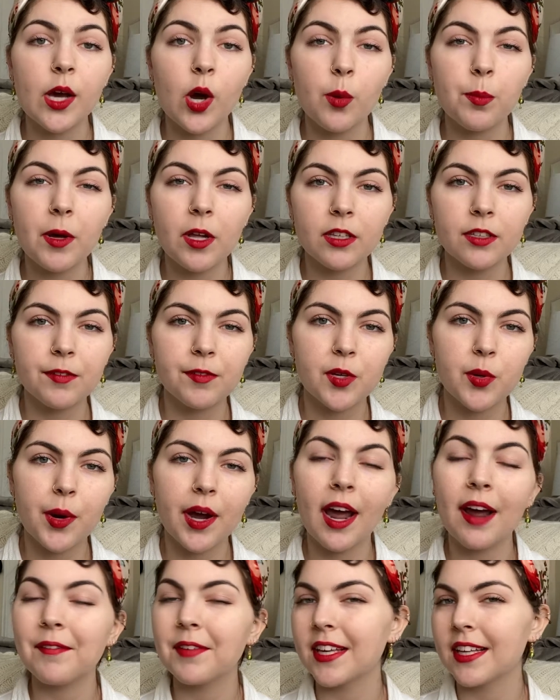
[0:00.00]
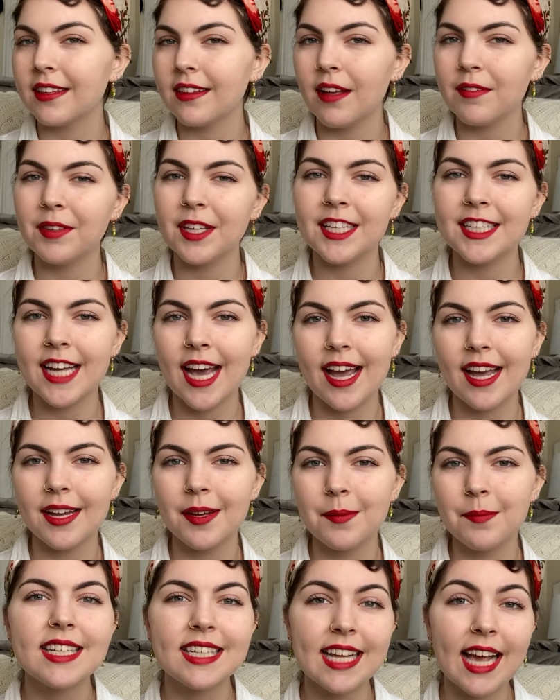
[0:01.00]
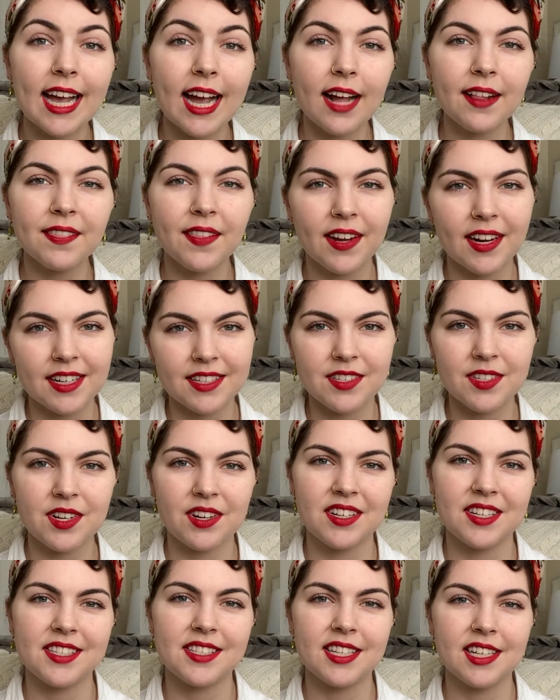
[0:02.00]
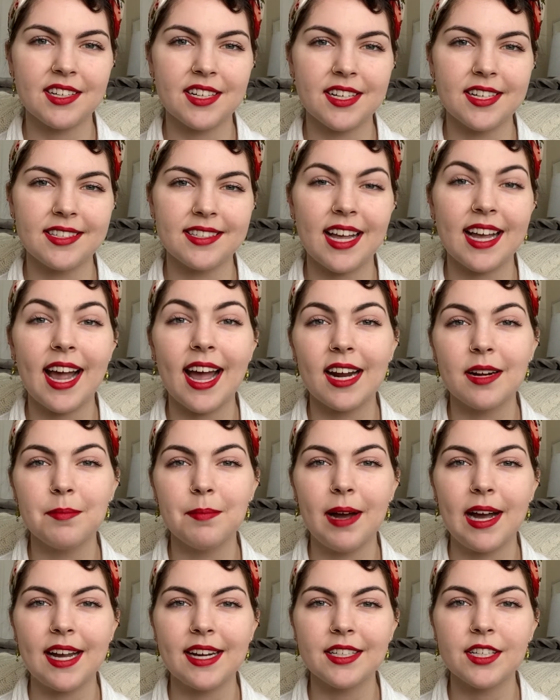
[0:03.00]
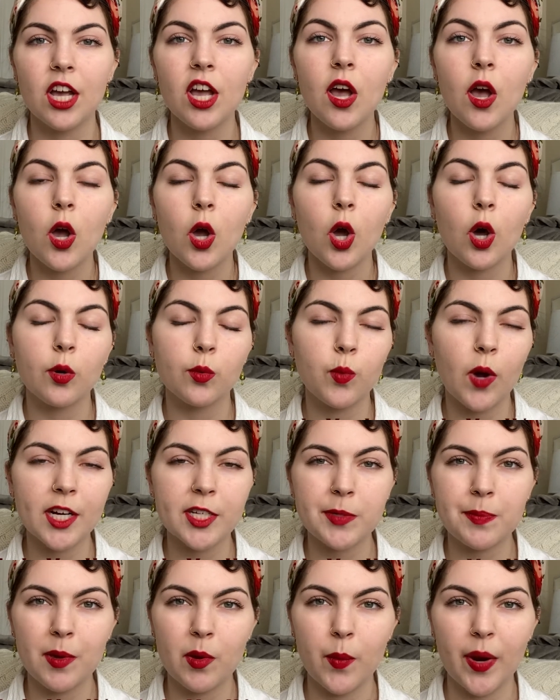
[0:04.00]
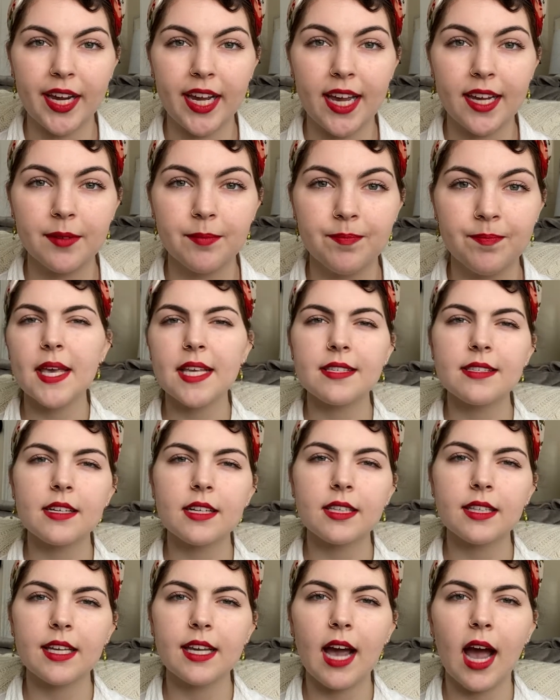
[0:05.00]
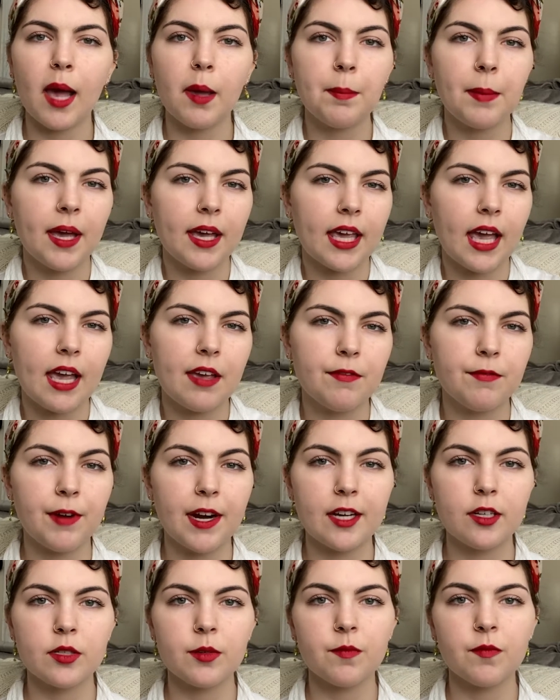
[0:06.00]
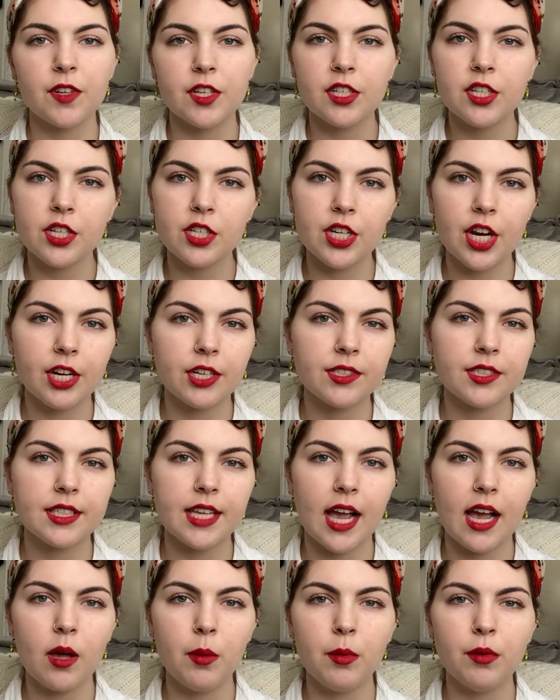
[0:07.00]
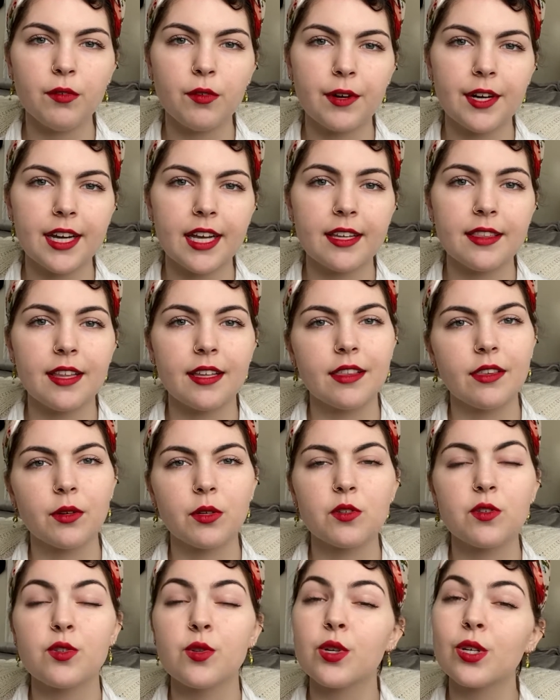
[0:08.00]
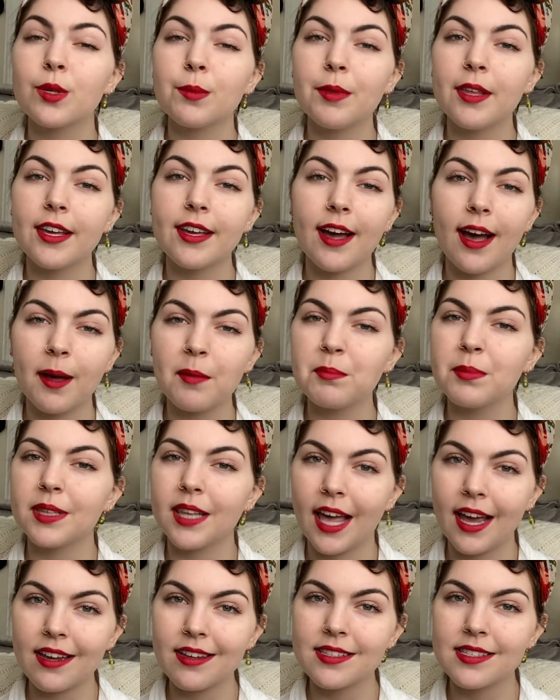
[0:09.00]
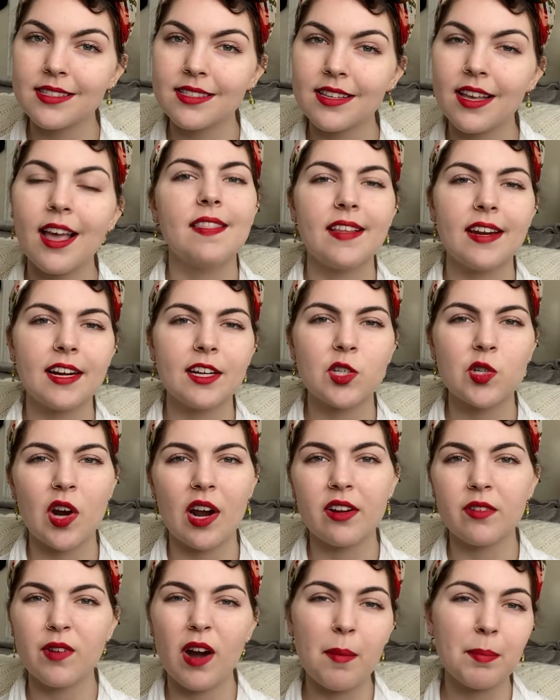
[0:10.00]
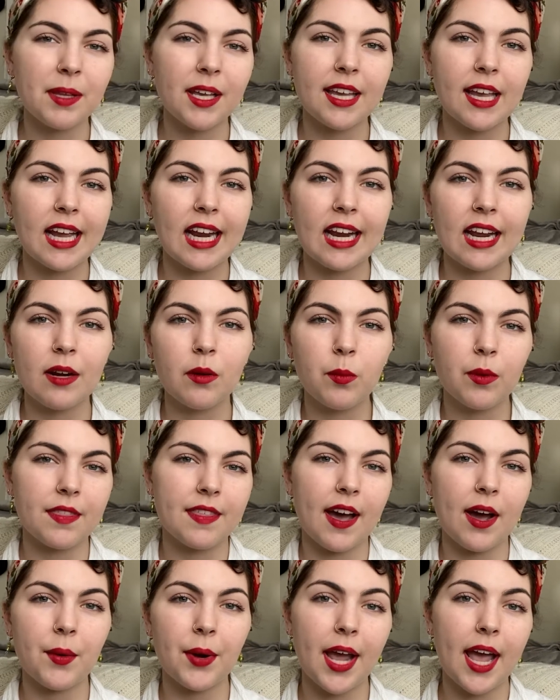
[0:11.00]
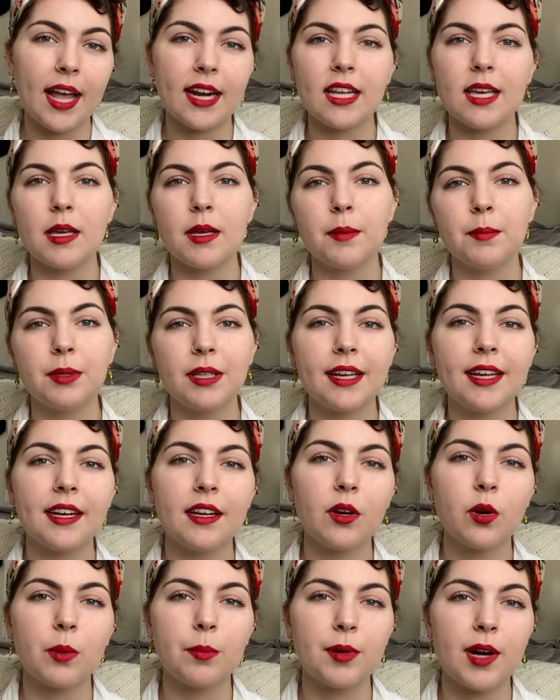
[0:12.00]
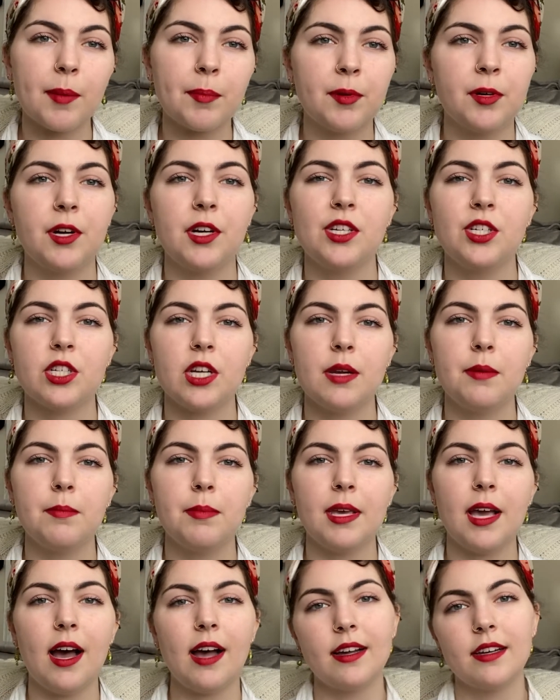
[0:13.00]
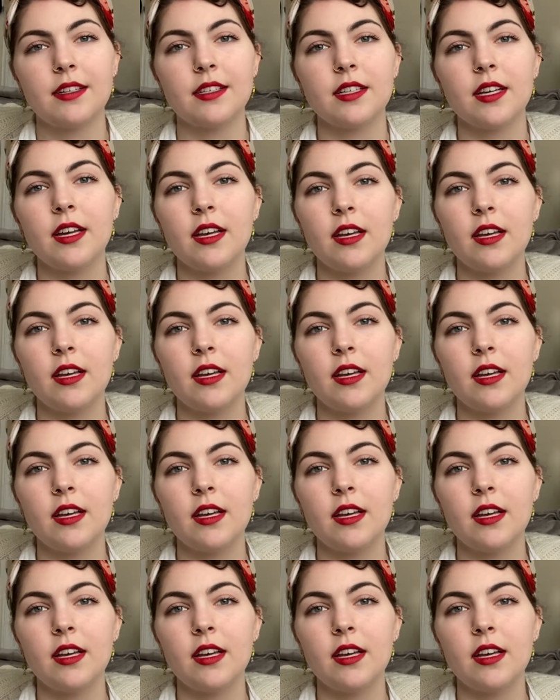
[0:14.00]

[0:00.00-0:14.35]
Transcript: hope all of you are having a lovely day. Today I thought I'd start a series I had in mind called Watch Me Wing It. Basically, I pick a random vintage hairstyle beforehand that looks suitably complex, and then I try to replicate it without any planning or preparation beyond